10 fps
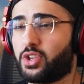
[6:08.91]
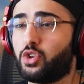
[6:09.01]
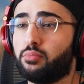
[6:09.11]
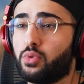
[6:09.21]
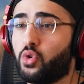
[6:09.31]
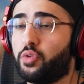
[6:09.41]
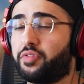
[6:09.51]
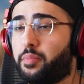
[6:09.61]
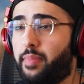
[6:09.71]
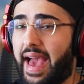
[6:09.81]
you
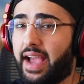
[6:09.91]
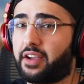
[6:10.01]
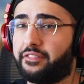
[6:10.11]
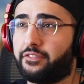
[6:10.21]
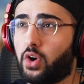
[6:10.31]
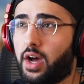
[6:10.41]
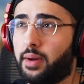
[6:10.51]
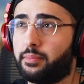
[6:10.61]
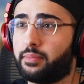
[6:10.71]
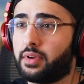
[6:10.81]
moved back
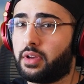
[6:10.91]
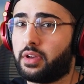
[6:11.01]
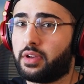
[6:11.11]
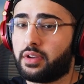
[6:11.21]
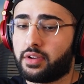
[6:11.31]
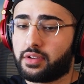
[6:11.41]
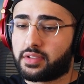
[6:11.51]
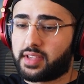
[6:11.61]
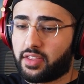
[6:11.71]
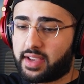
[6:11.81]
from
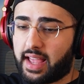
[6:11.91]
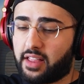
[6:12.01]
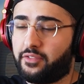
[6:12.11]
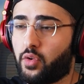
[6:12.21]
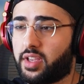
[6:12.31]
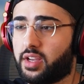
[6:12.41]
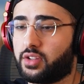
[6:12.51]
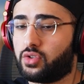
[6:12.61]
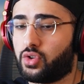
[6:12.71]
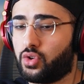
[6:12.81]
Southern California
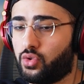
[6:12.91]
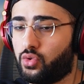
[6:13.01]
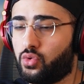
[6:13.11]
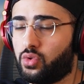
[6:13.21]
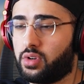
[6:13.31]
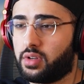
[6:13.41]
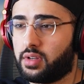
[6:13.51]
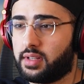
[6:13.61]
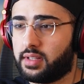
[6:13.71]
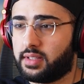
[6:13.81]
to
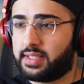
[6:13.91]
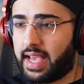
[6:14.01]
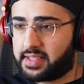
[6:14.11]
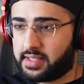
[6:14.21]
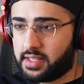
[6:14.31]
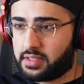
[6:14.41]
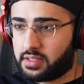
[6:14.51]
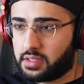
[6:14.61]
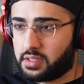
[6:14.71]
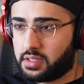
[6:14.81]

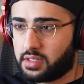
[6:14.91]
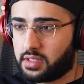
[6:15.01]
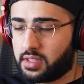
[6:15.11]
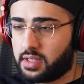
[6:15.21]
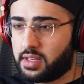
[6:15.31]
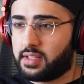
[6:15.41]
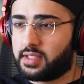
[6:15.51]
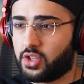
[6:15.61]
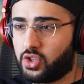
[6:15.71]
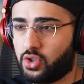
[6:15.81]
Texas
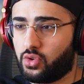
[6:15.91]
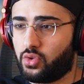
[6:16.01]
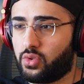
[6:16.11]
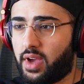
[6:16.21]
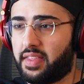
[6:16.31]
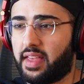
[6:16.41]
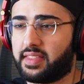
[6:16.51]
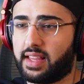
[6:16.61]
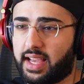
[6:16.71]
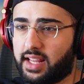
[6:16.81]
to do, and
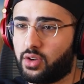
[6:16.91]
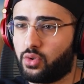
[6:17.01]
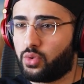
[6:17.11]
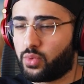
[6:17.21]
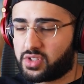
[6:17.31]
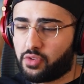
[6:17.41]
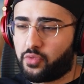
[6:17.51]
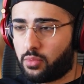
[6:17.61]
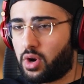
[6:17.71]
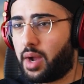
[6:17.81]
the lady who was your
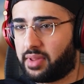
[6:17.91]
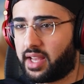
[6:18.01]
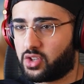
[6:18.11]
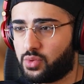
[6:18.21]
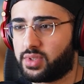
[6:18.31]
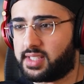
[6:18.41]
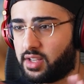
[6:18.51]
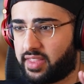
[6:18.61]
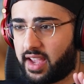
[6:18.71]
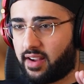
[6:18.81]
former upline, she was
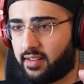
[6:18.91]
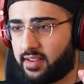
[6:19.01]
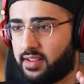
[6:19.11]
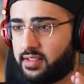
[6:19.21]
still there.